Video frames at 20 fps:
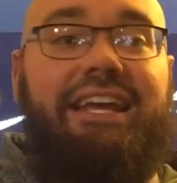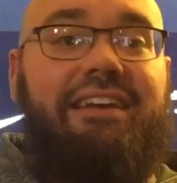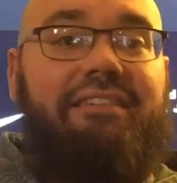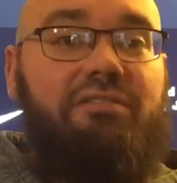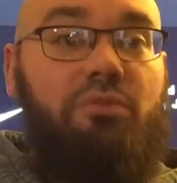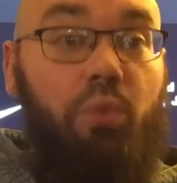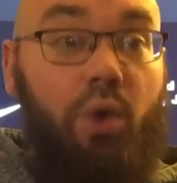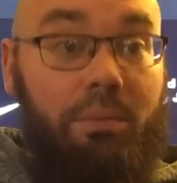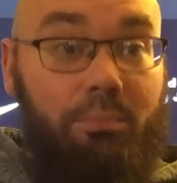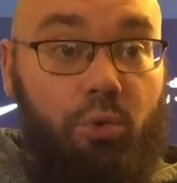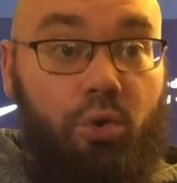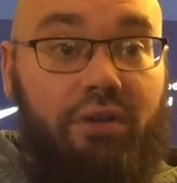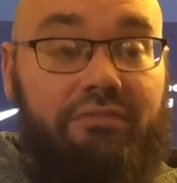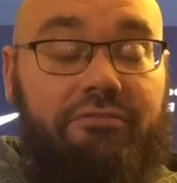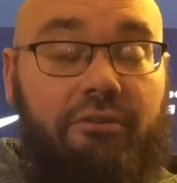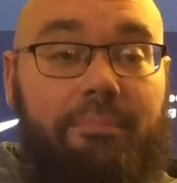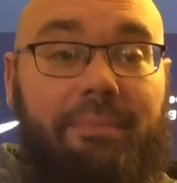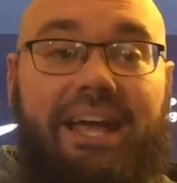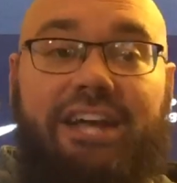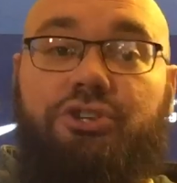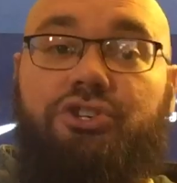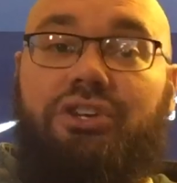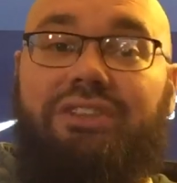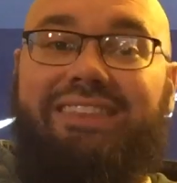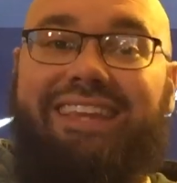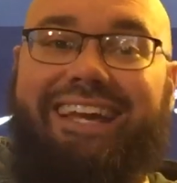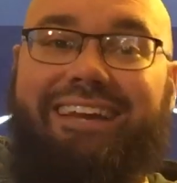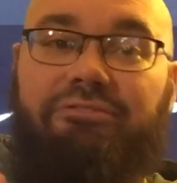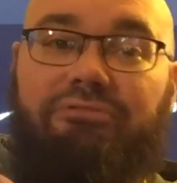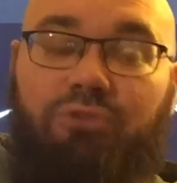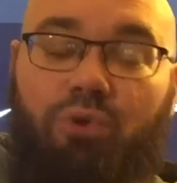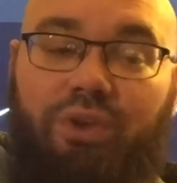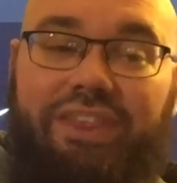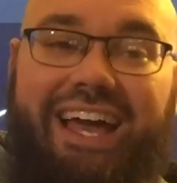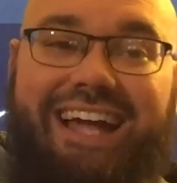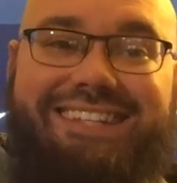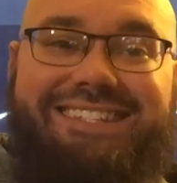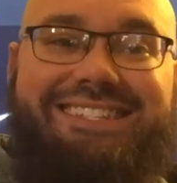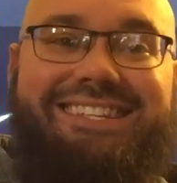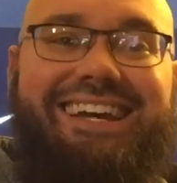If you want more information, link for
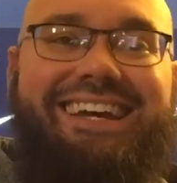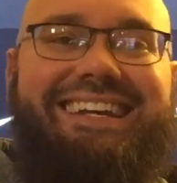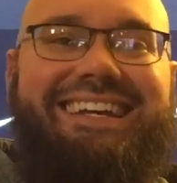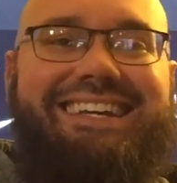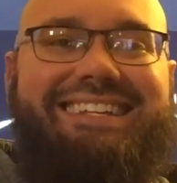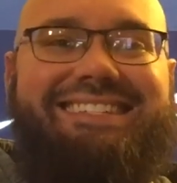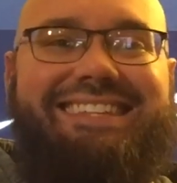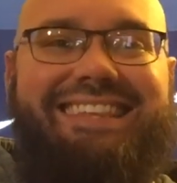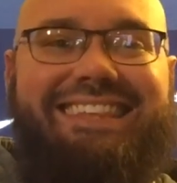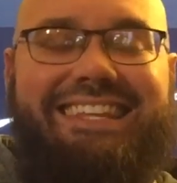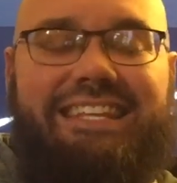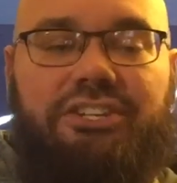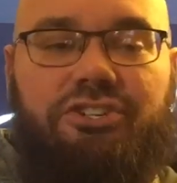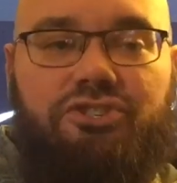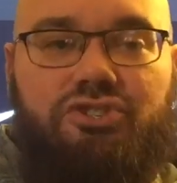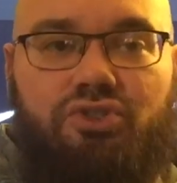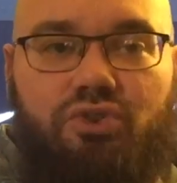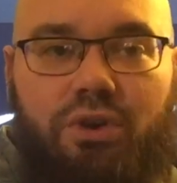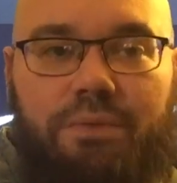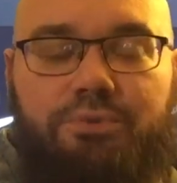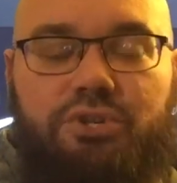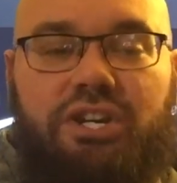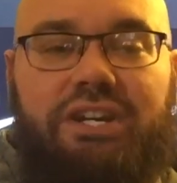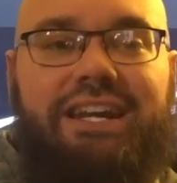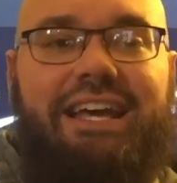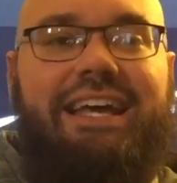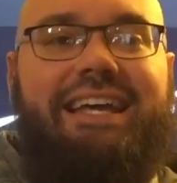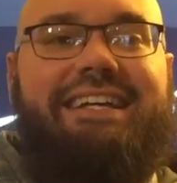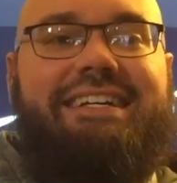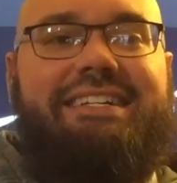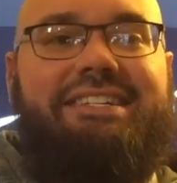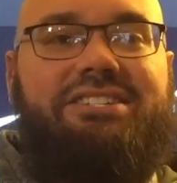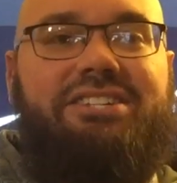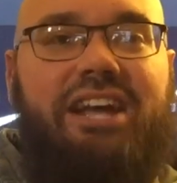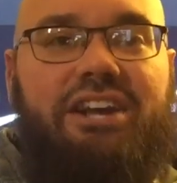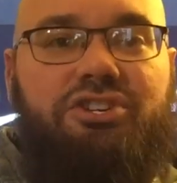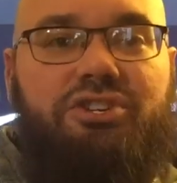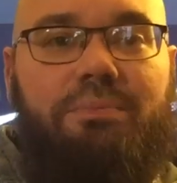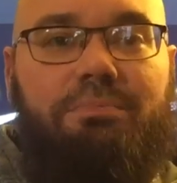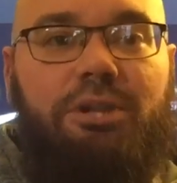that site is in the description
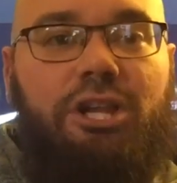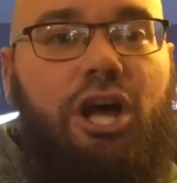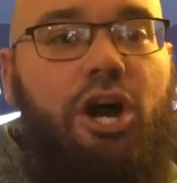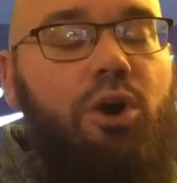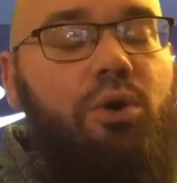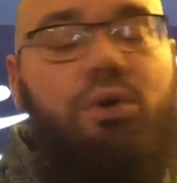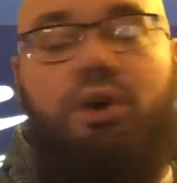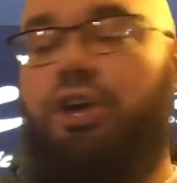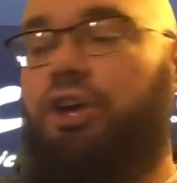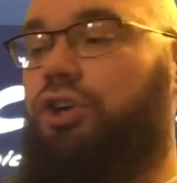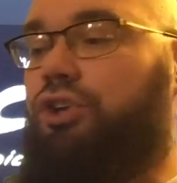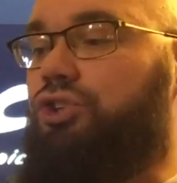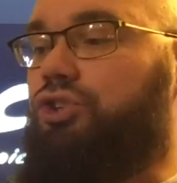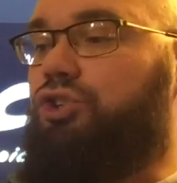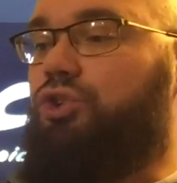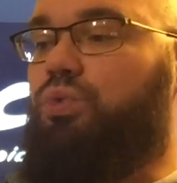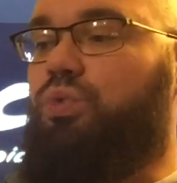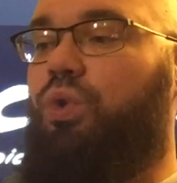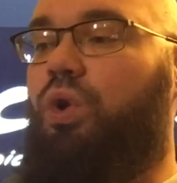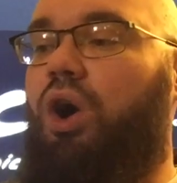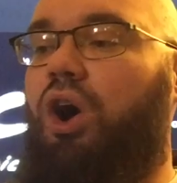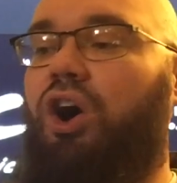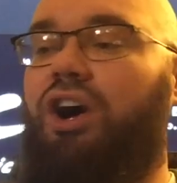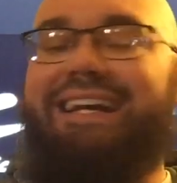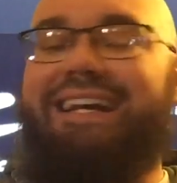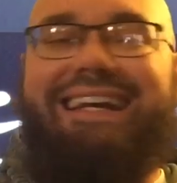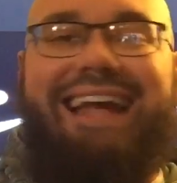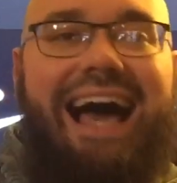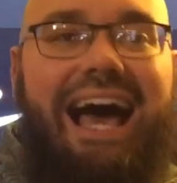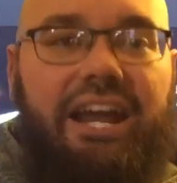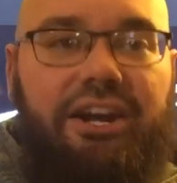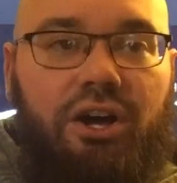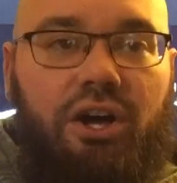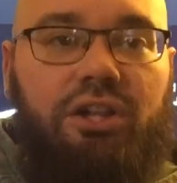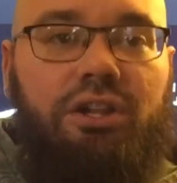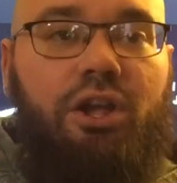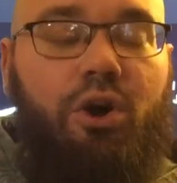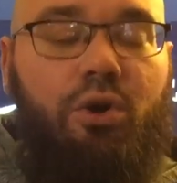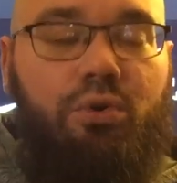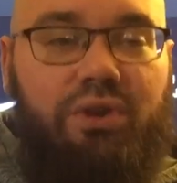section below. You are not
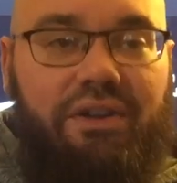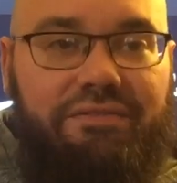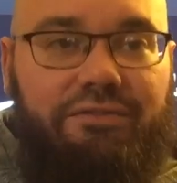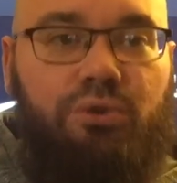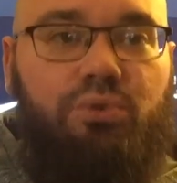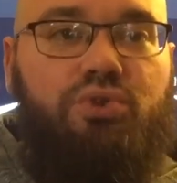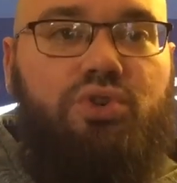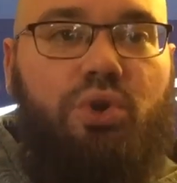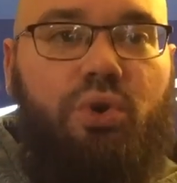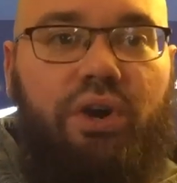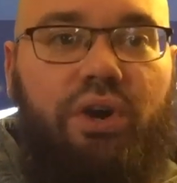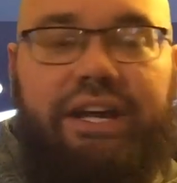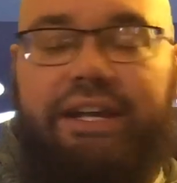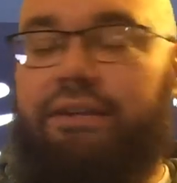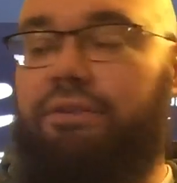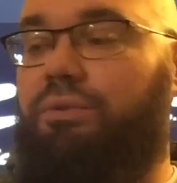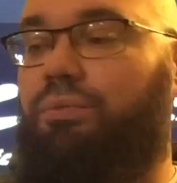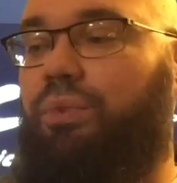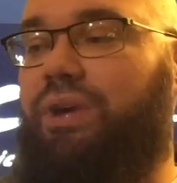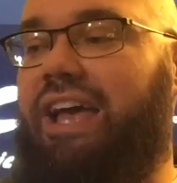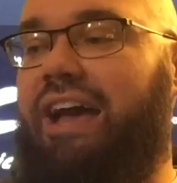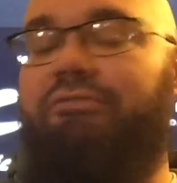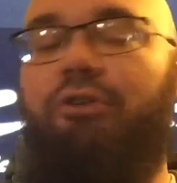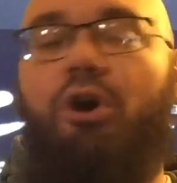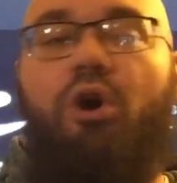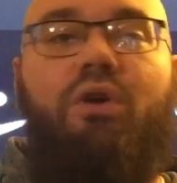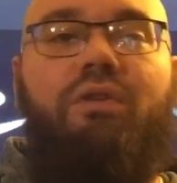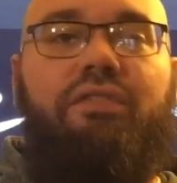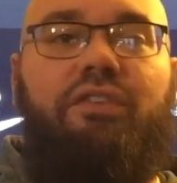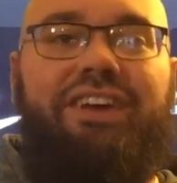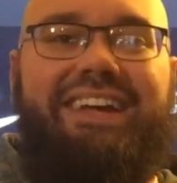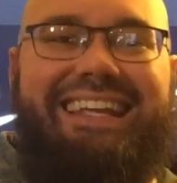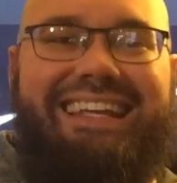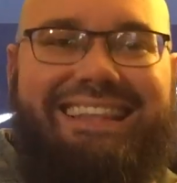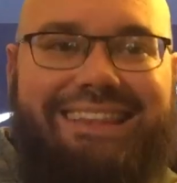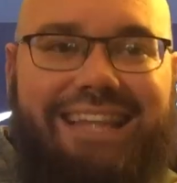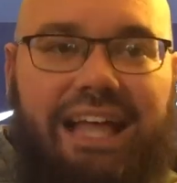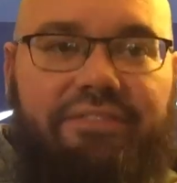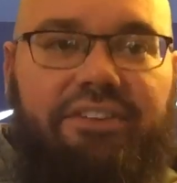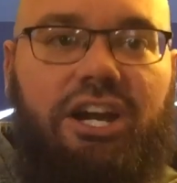alone if you join. We have over
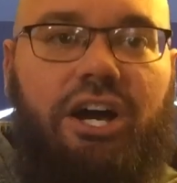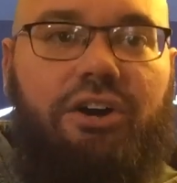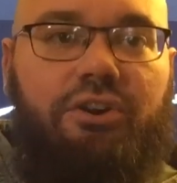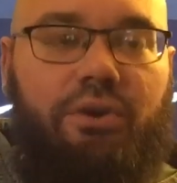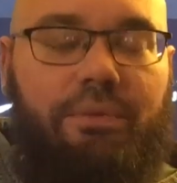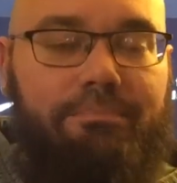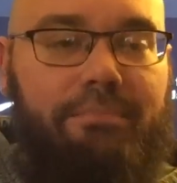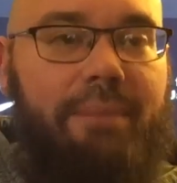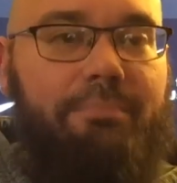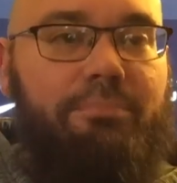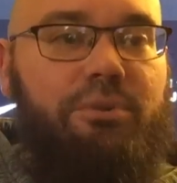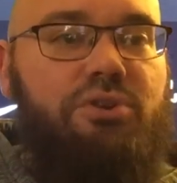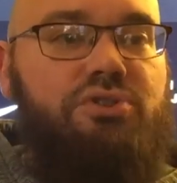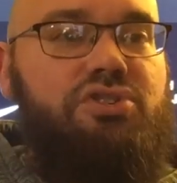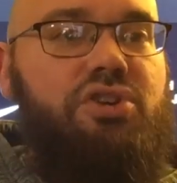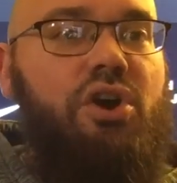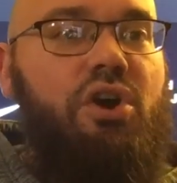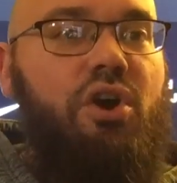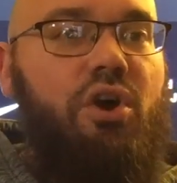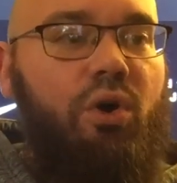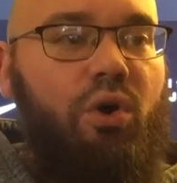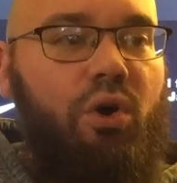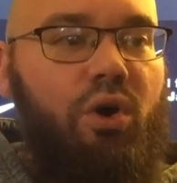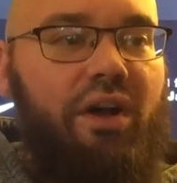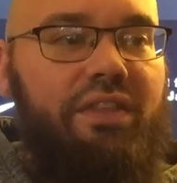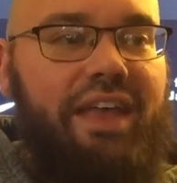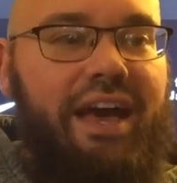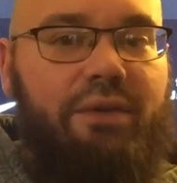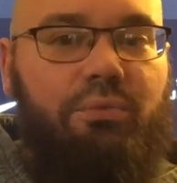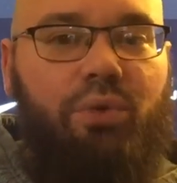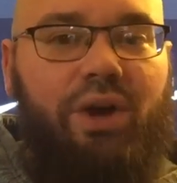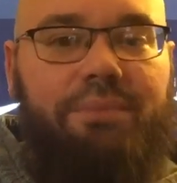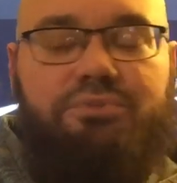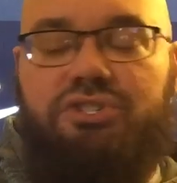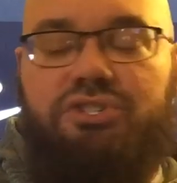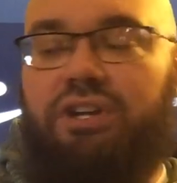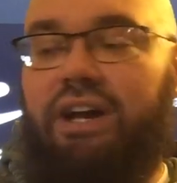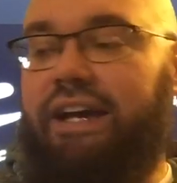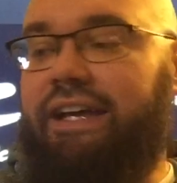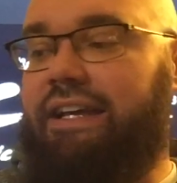1,100 members on that
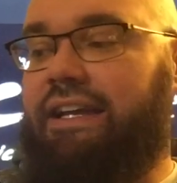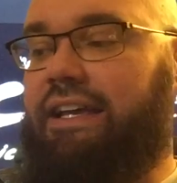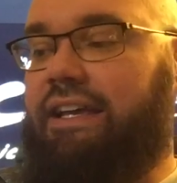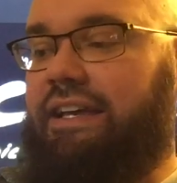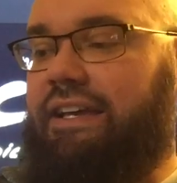website.